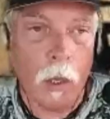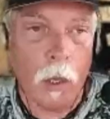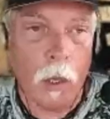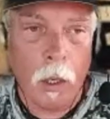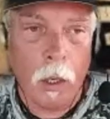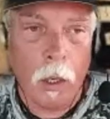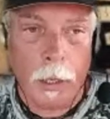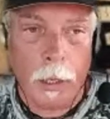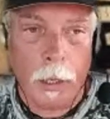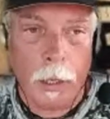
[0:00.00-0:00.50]

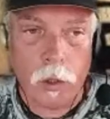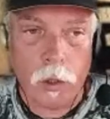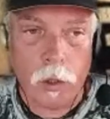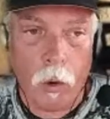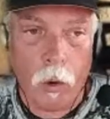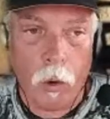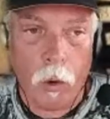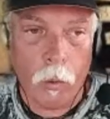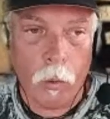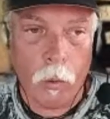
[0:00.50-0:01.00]
And
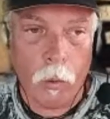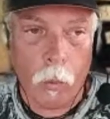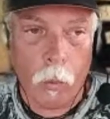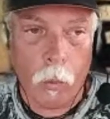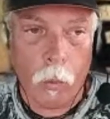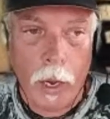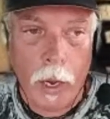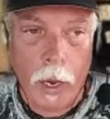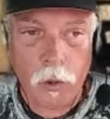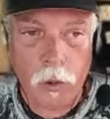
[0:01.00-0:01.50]
so the way I
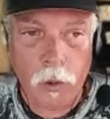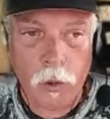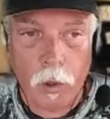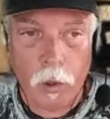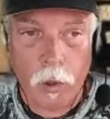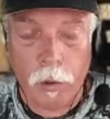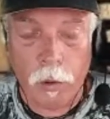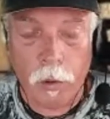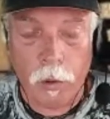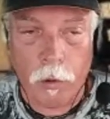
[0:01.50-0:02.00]
structure
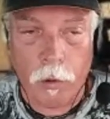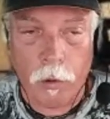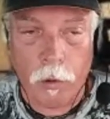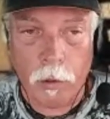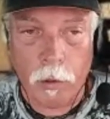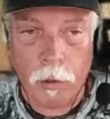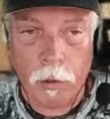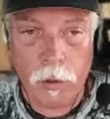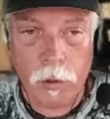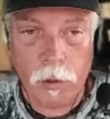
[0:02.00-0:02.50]

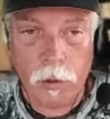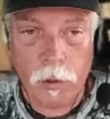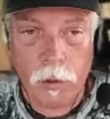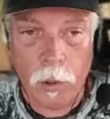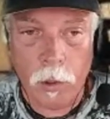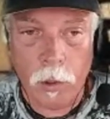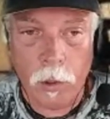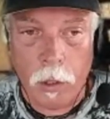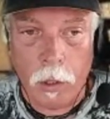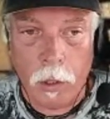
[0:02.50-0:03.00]
things
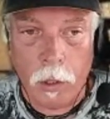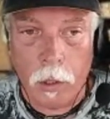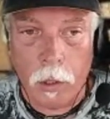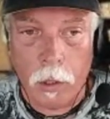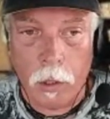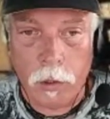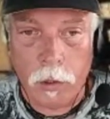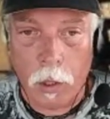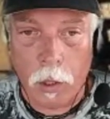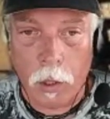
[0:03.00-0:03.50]

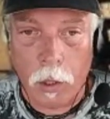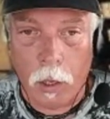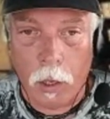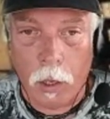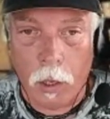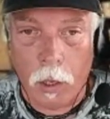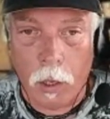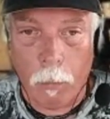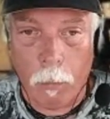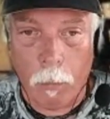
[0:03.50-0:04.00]
is
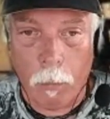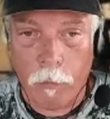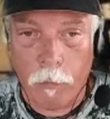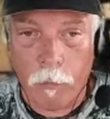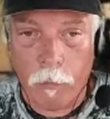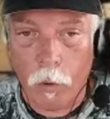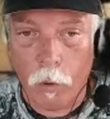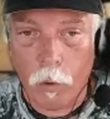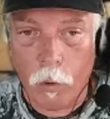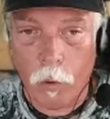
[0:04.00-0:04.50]
if
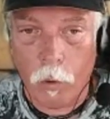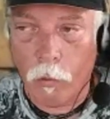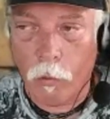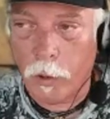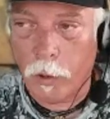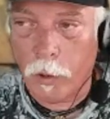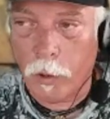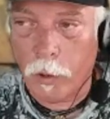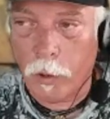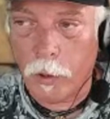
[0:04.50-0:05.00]
you're going to
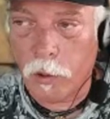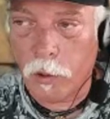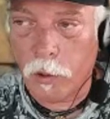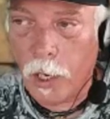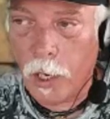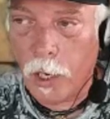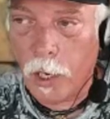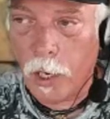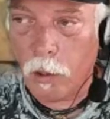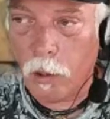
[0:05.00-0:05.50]
say
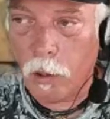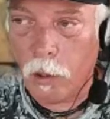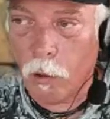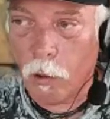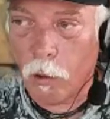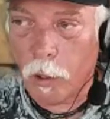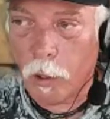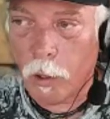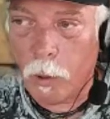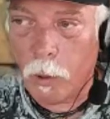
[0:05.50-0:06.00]
you're going to
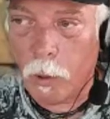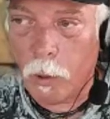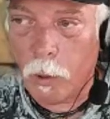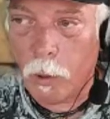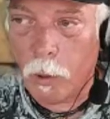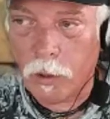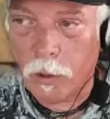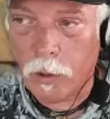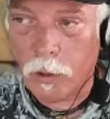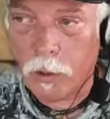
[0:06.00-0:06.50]
be
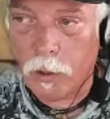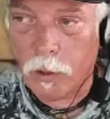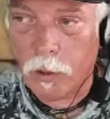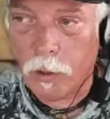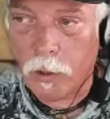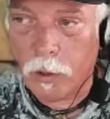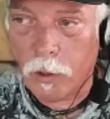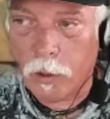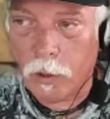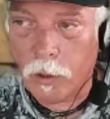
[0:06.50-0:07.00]
renting, and
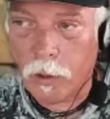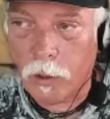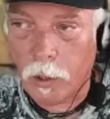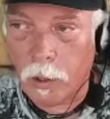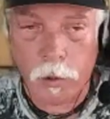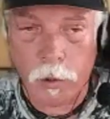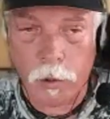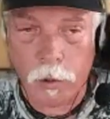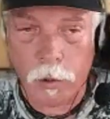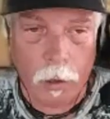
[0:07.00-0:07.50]
there's another
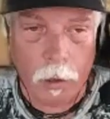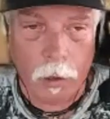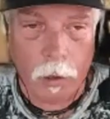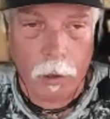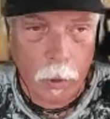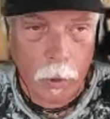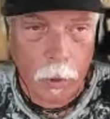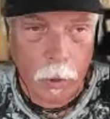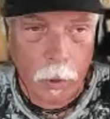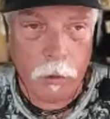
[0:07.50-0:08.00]
way you can
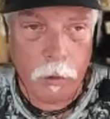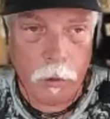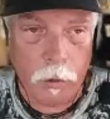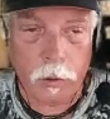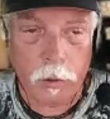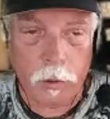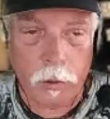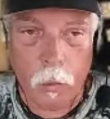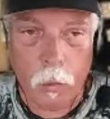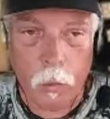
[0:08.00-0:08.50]
do it as
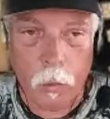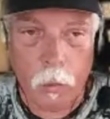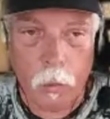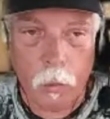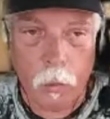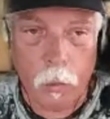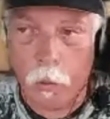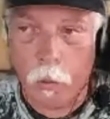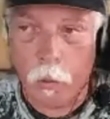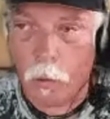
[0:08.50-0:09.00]
well if you
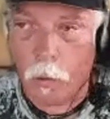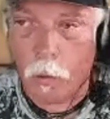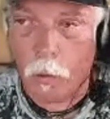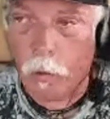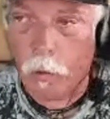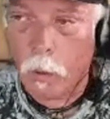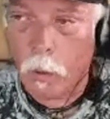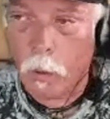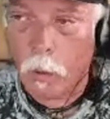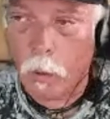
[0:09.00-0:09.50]
own a
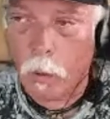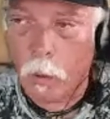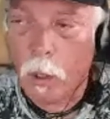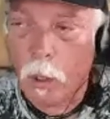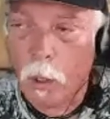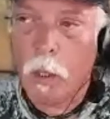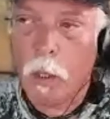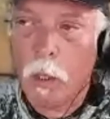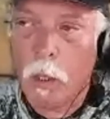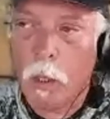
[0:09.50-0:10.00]
home.
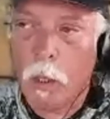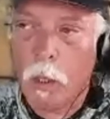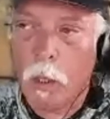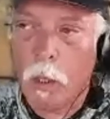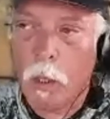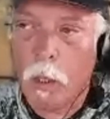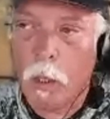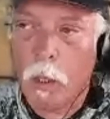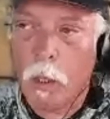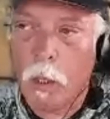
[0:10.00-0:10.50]
But
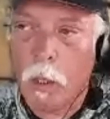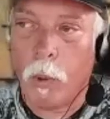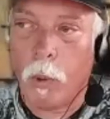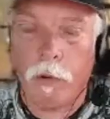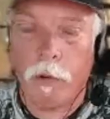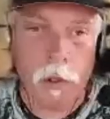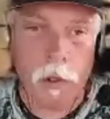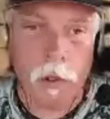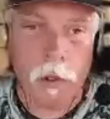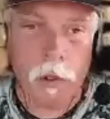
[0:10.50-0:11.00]
say, for
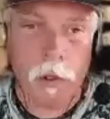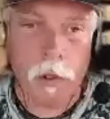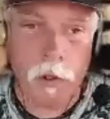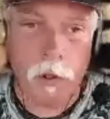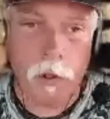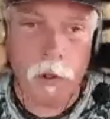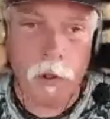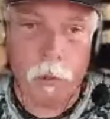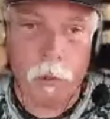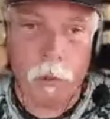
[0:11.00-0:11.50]
instance, in the
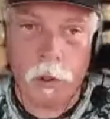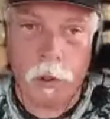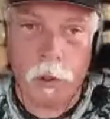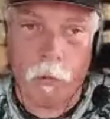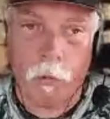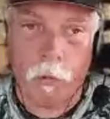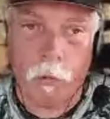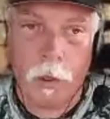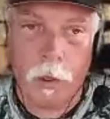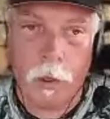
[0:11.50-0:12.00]
situation of
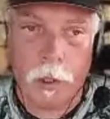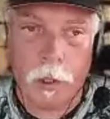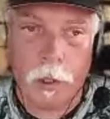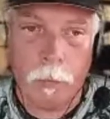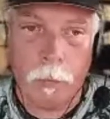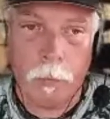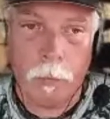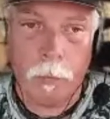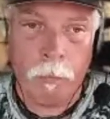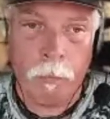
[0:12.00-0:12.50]
renting,
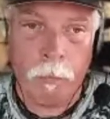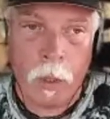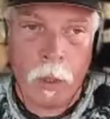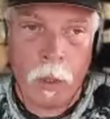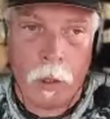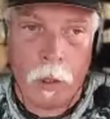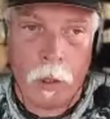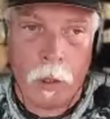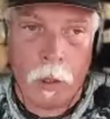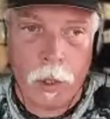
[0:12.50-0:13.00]

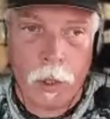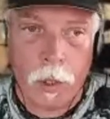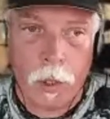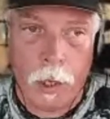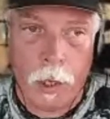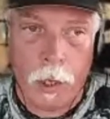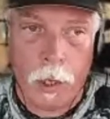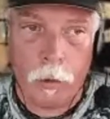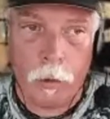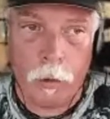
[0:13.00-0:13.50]
is that
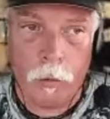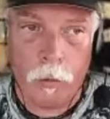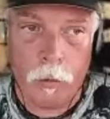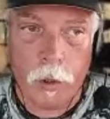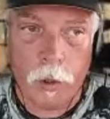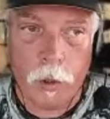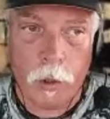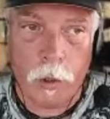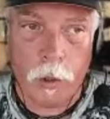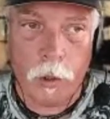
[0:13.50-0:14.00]
you
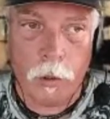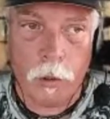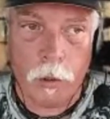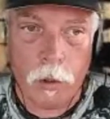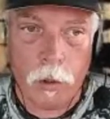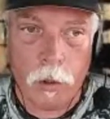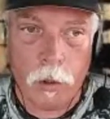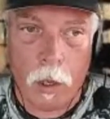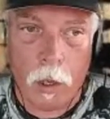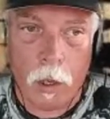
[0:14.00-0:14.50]
just
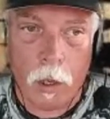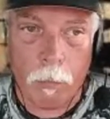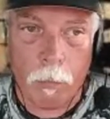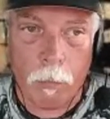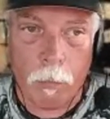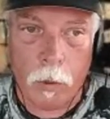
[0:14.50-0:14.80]
kind